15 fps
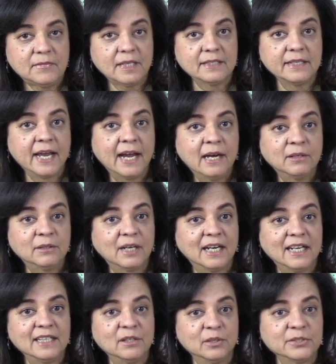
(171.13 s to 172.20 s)
now,
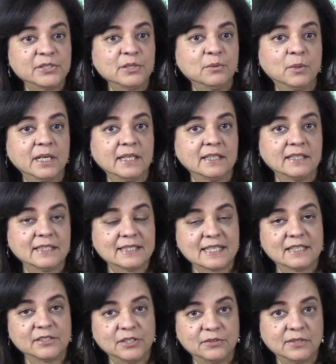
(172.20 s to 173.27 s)
I also want to
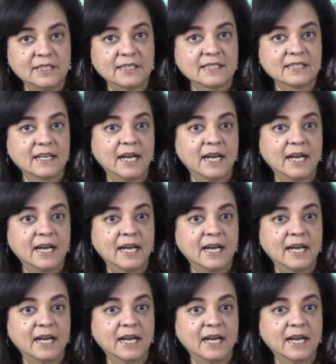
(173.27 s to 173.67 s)
tell you that